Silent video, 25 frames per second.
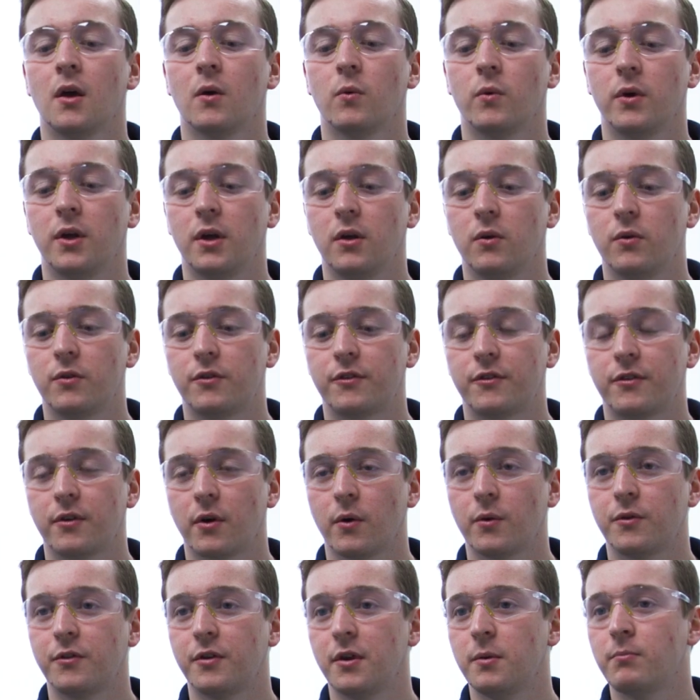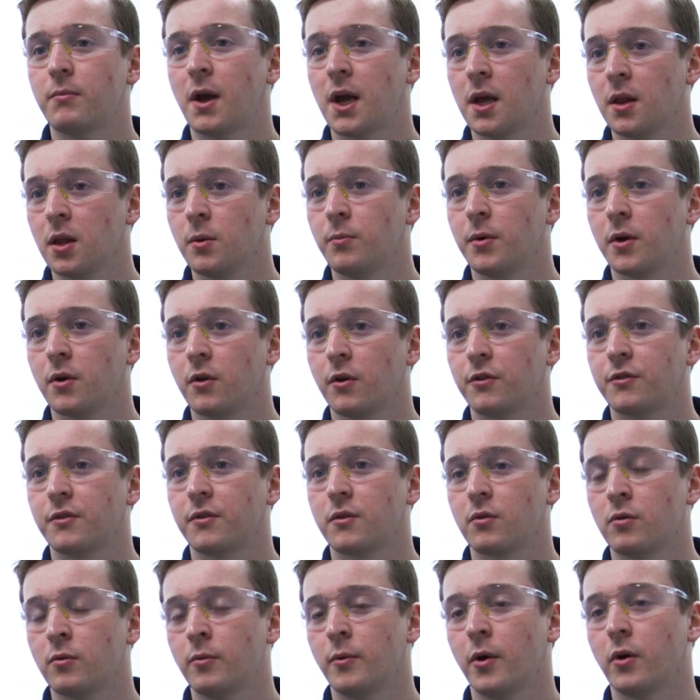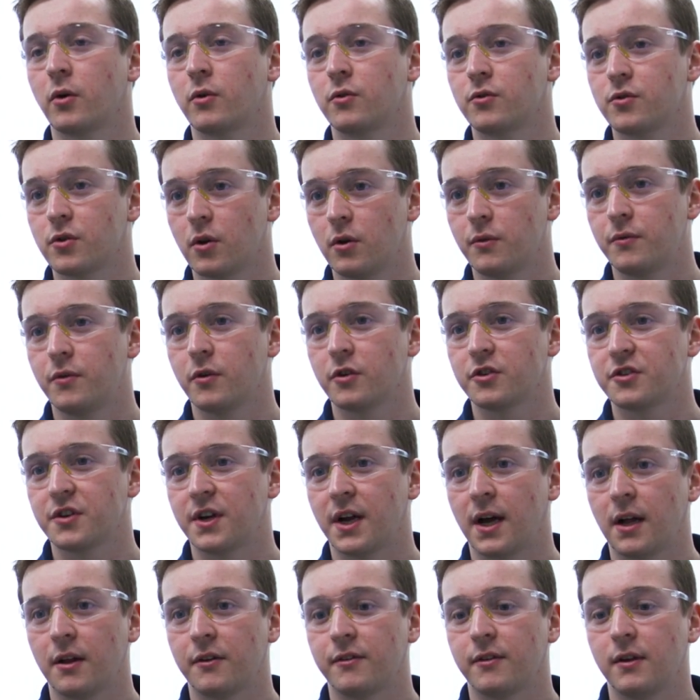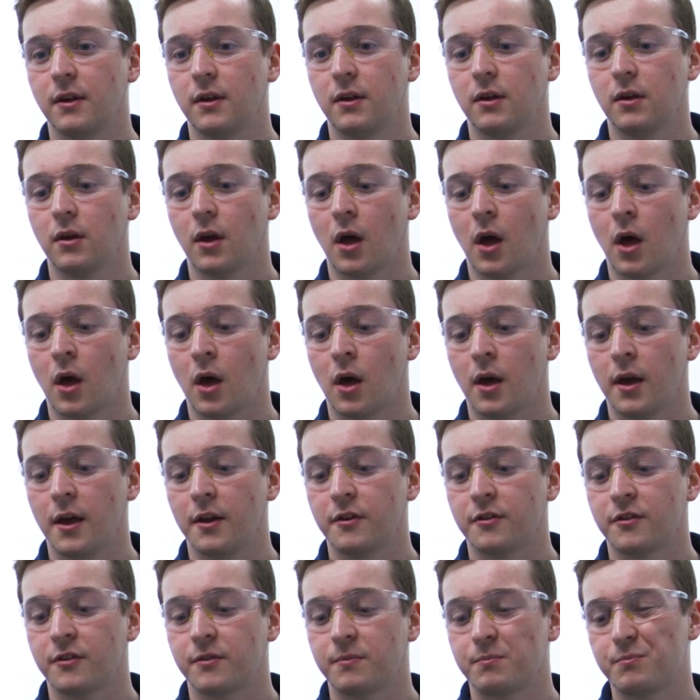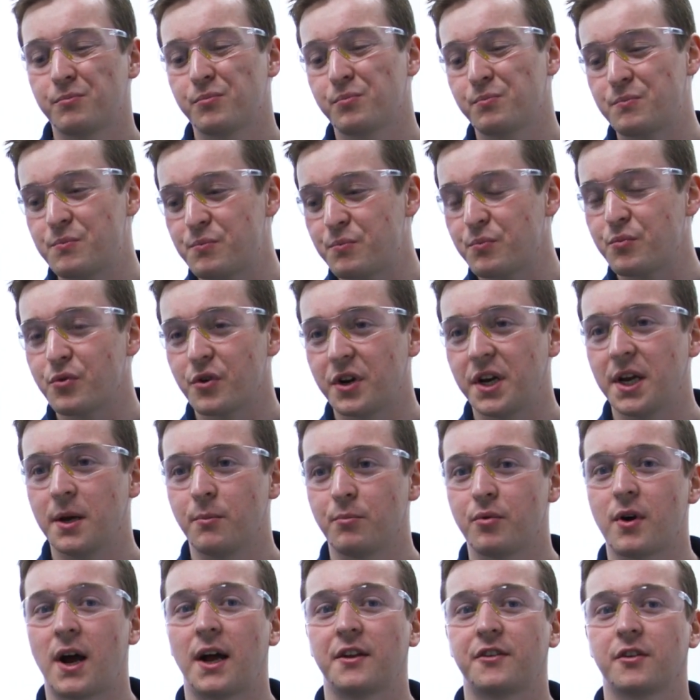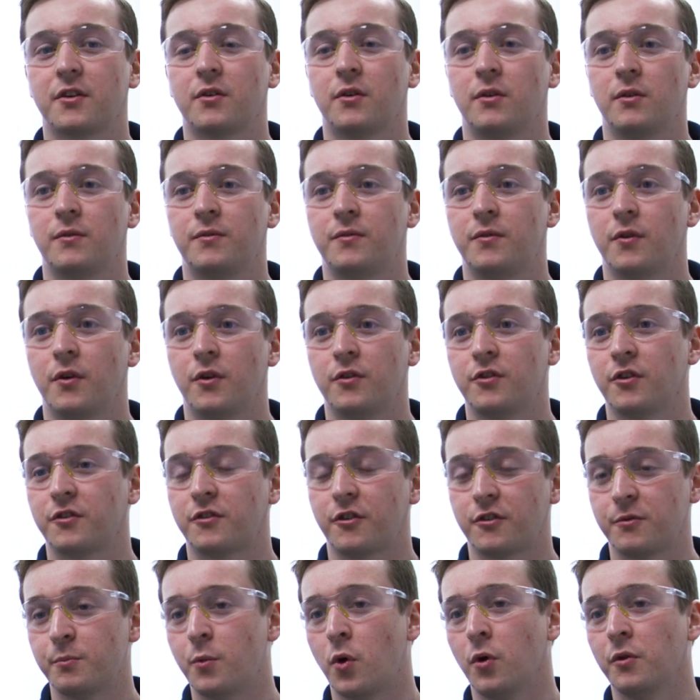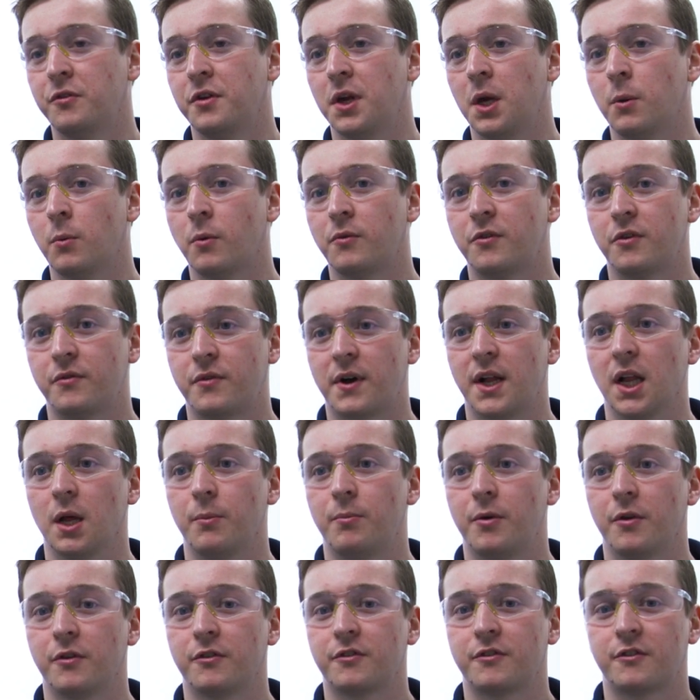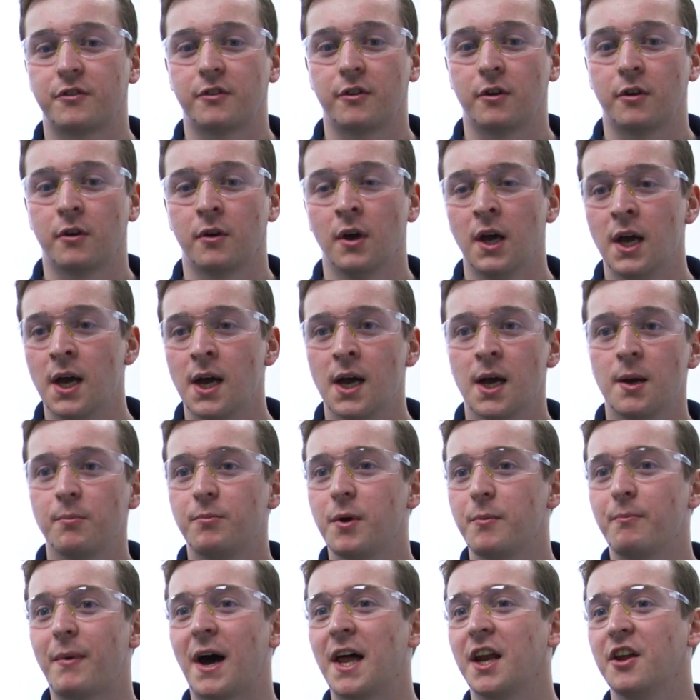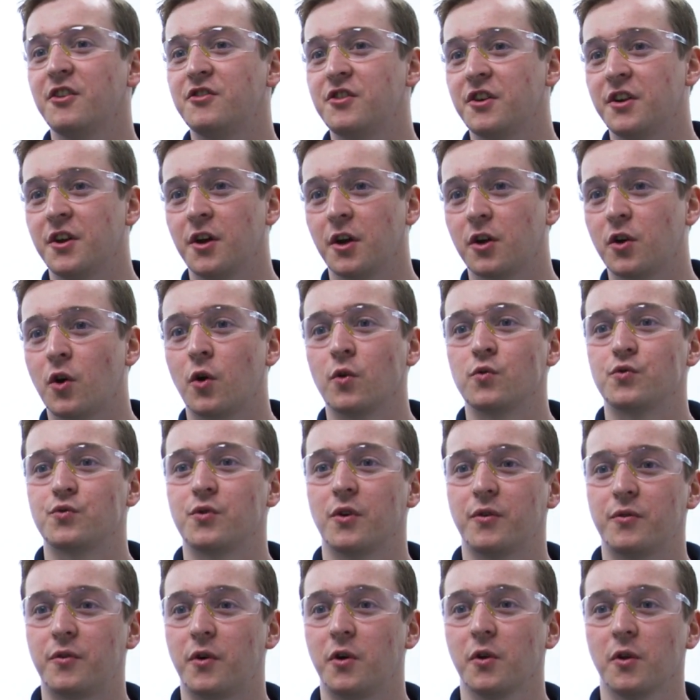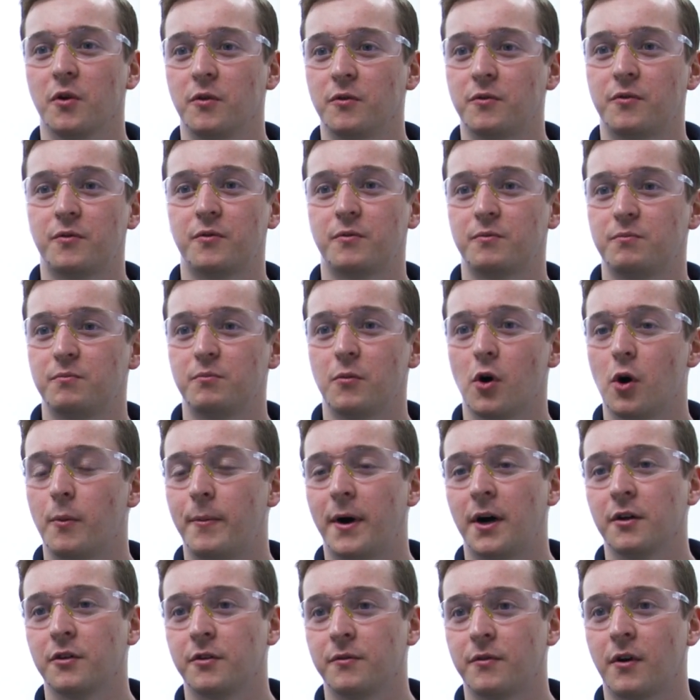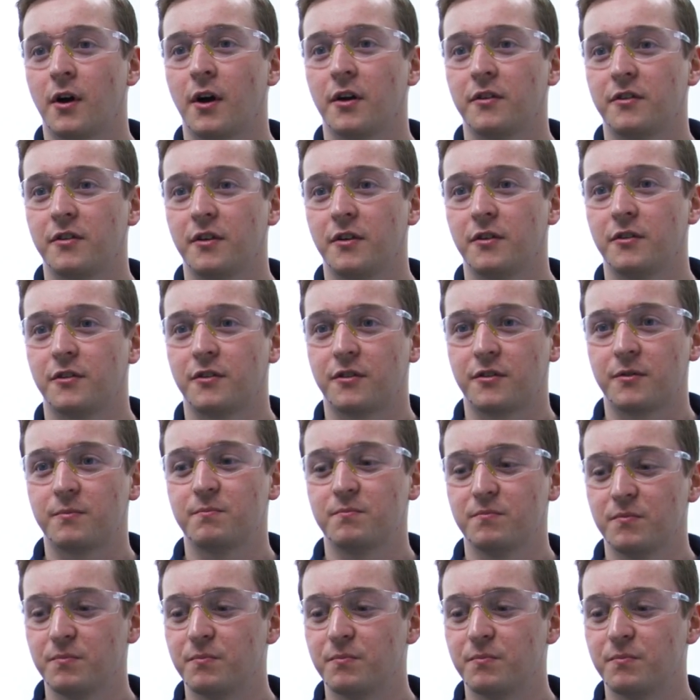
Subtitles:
We use SOTI mainly because of the remote control functionality. It's pretty impractical for just a small team of developers to be managing a country full of mobile devices,